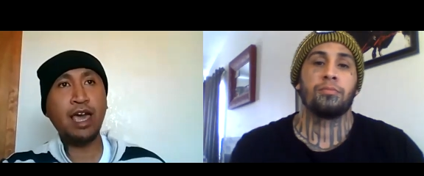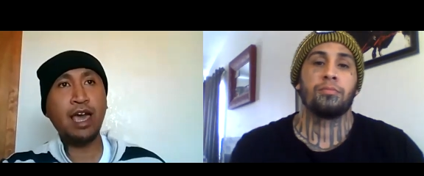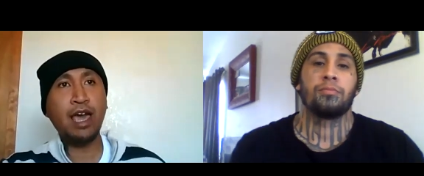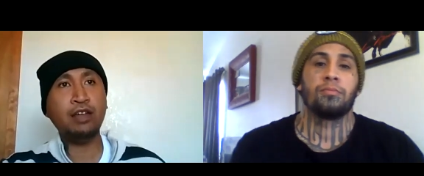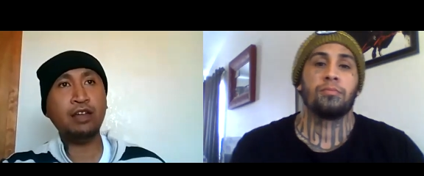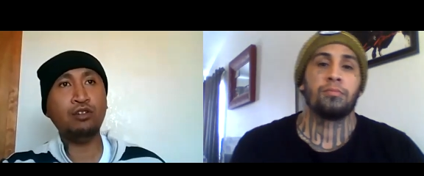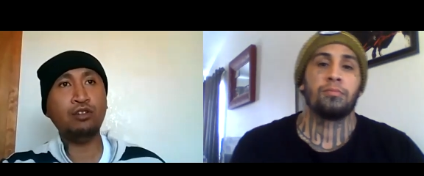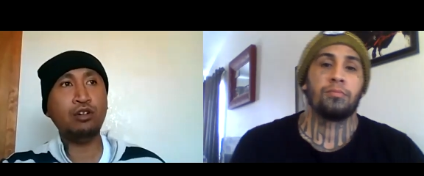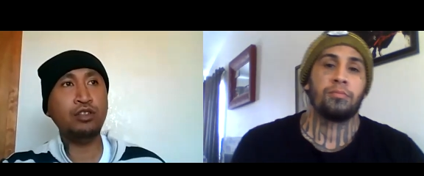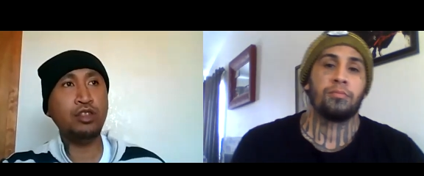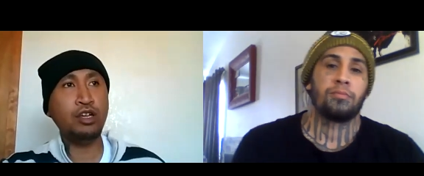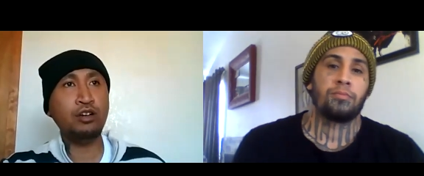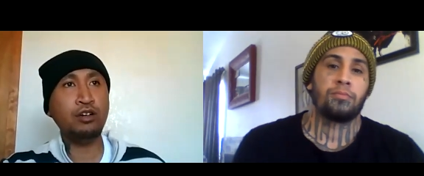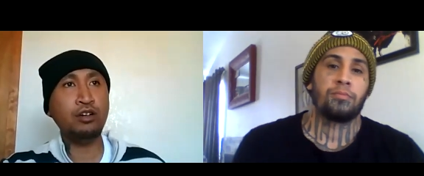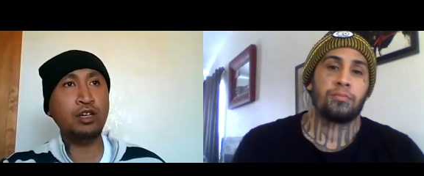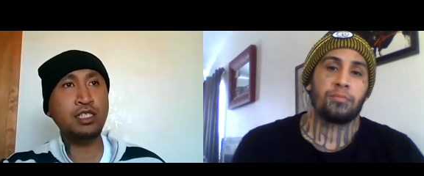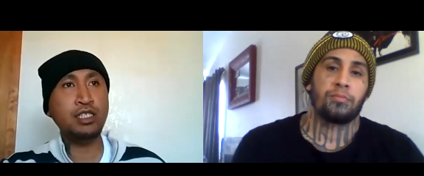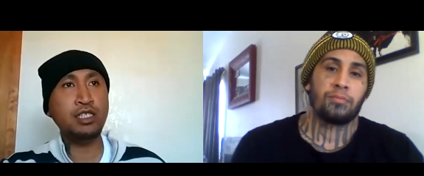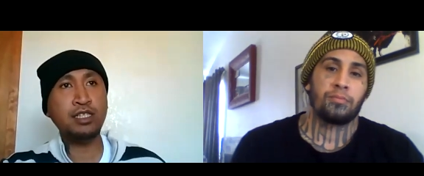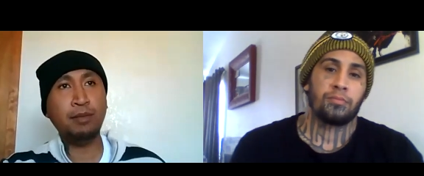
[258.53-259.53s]
Speaker 1: or they're in
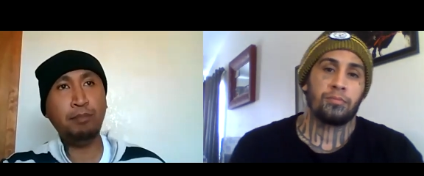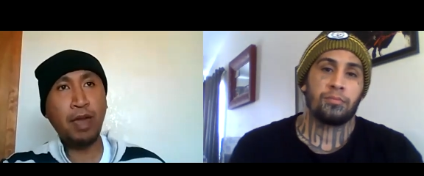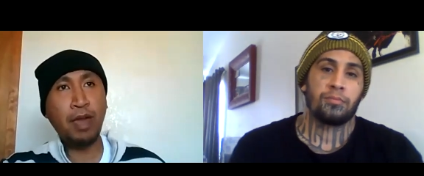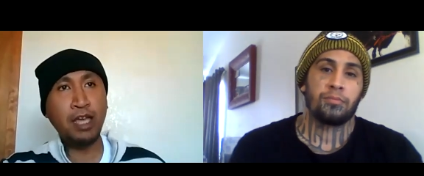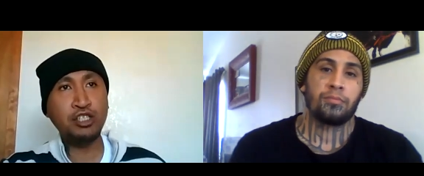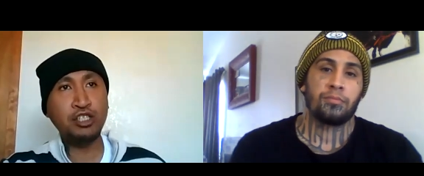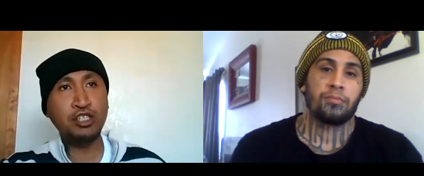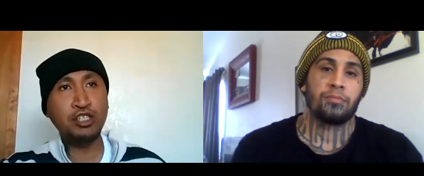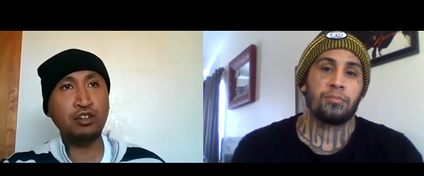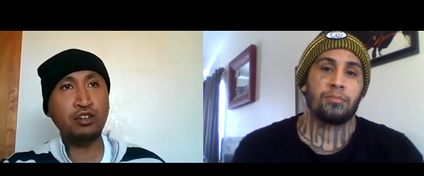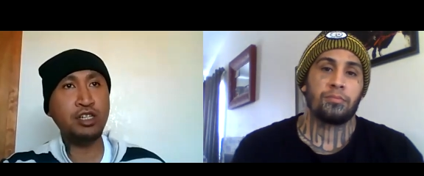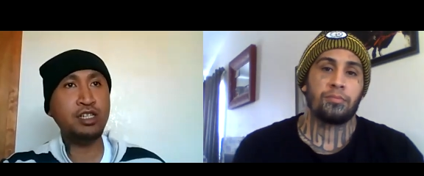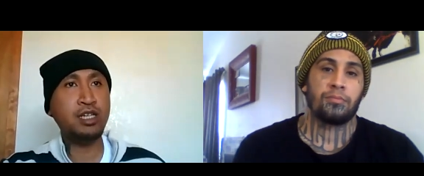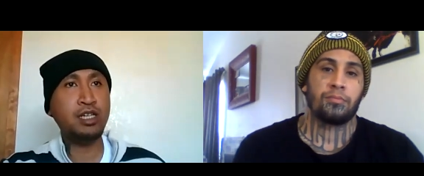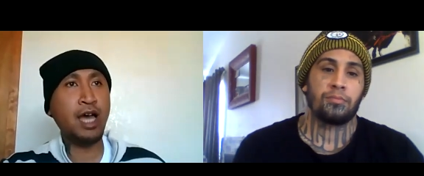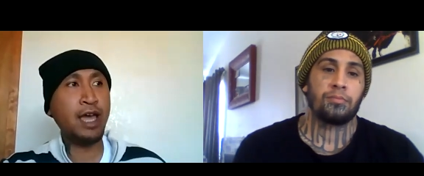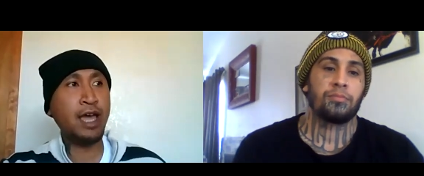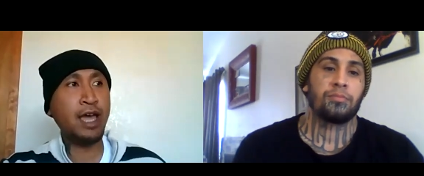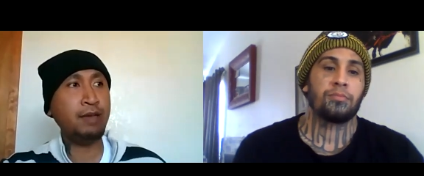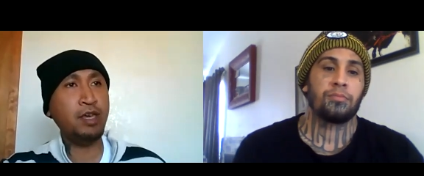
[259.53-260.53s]
some major
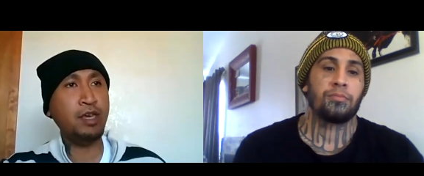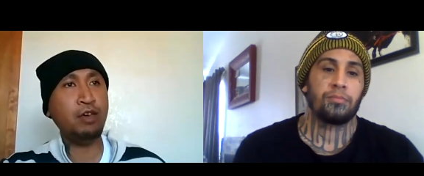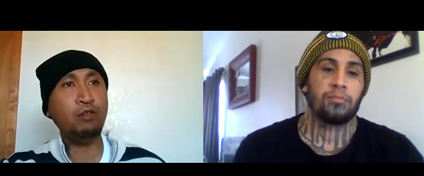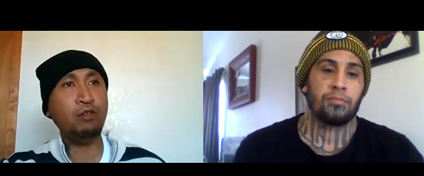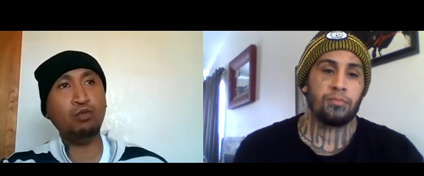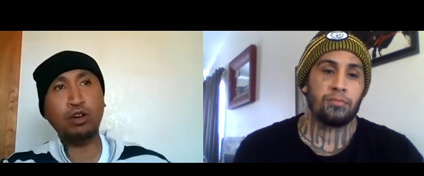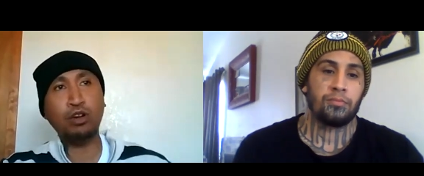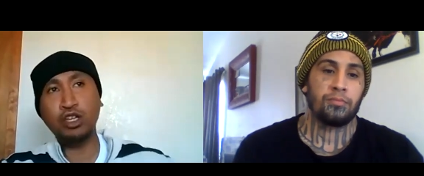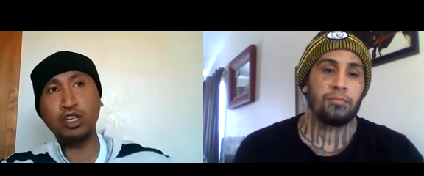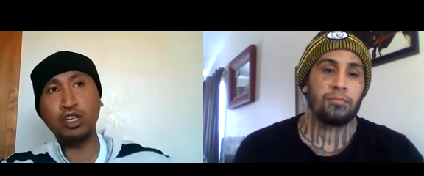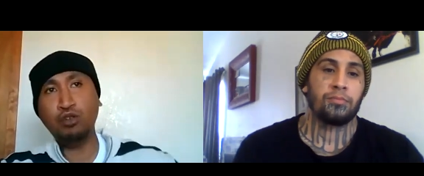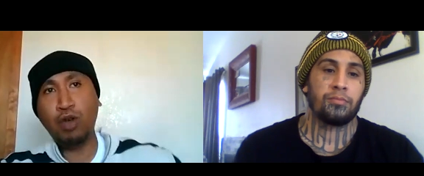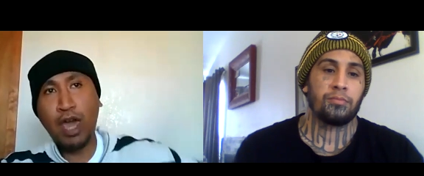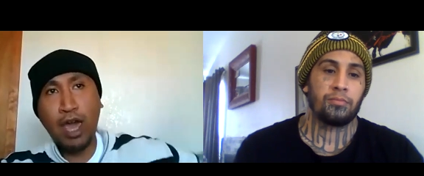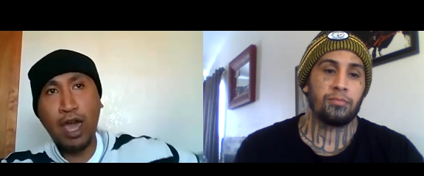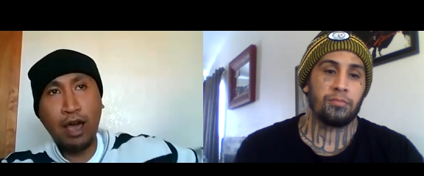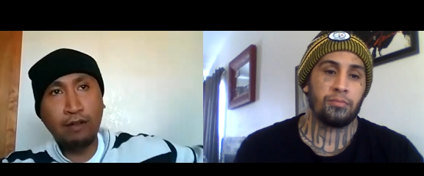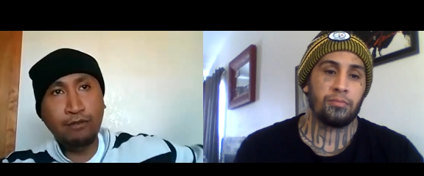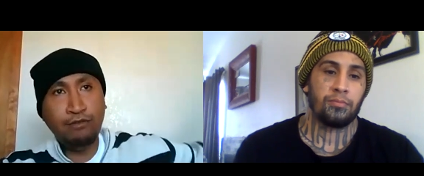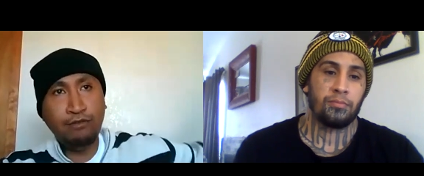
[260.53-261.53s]
indictment where you
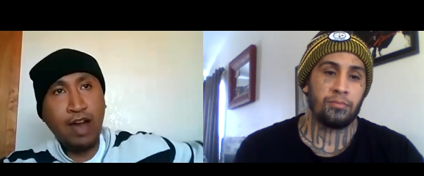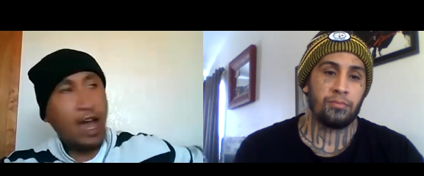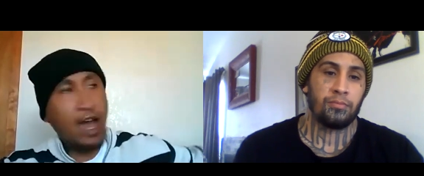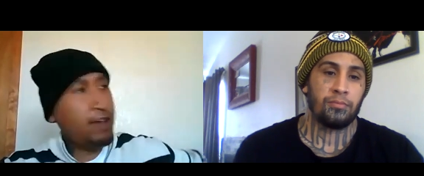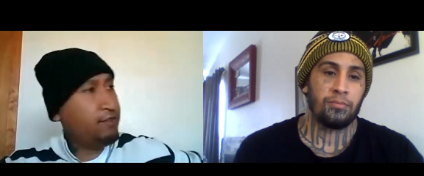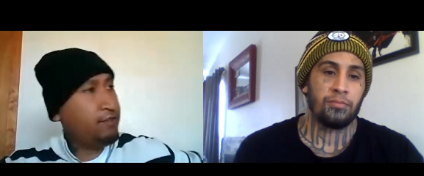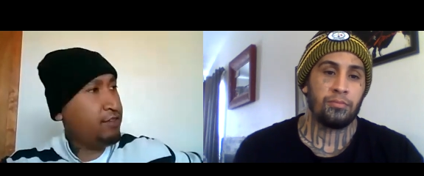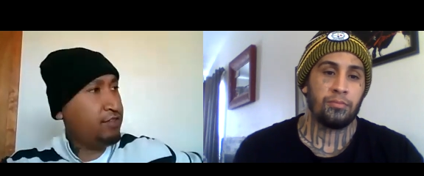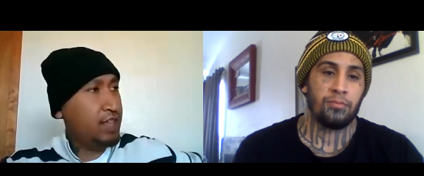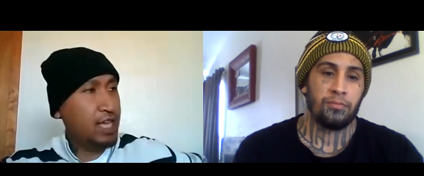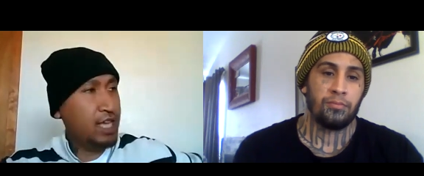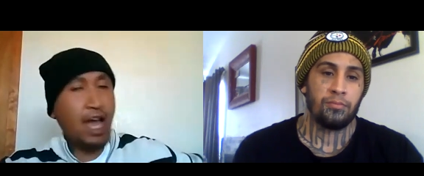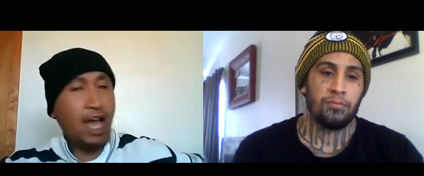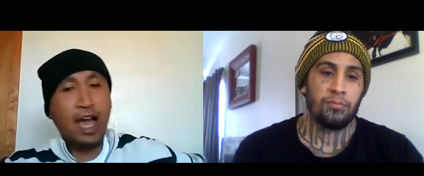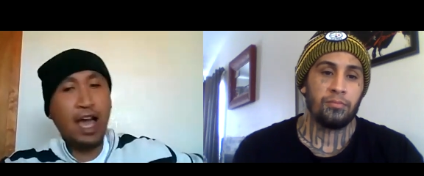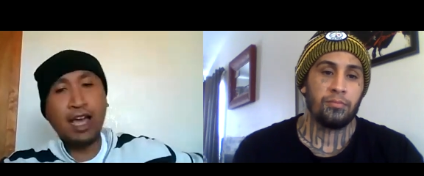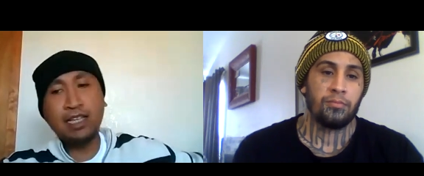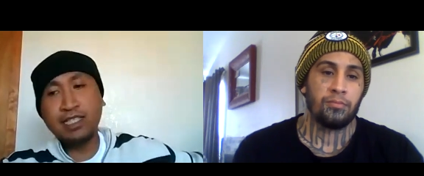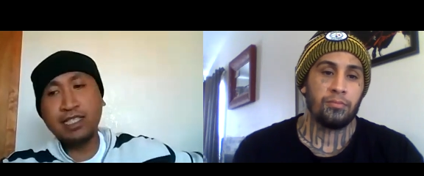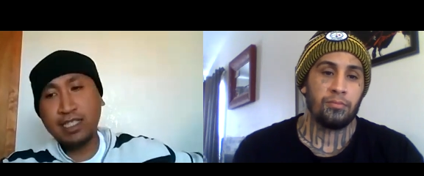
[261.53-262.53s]
have five of the
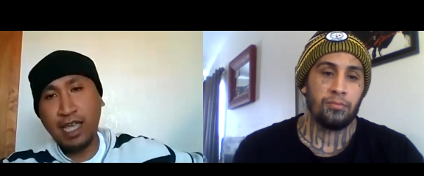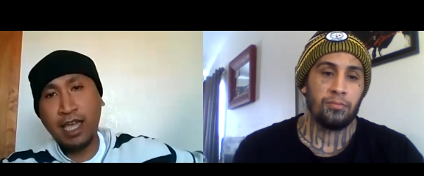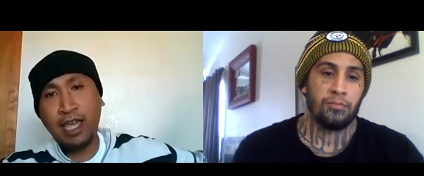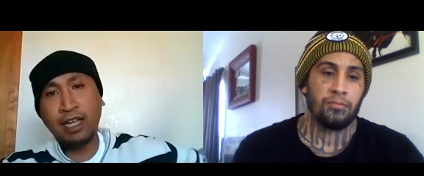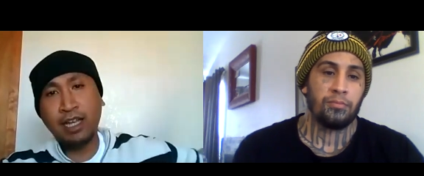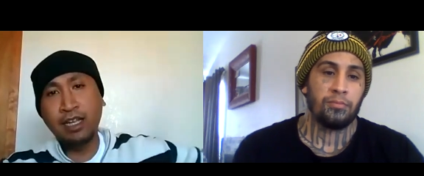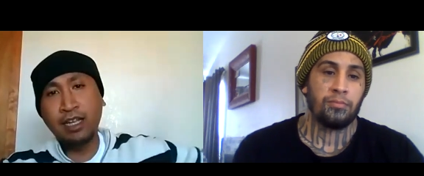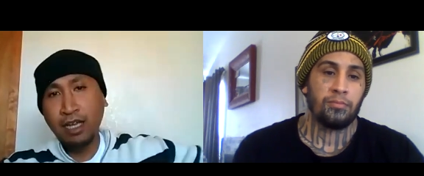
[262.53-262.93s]
guys saying,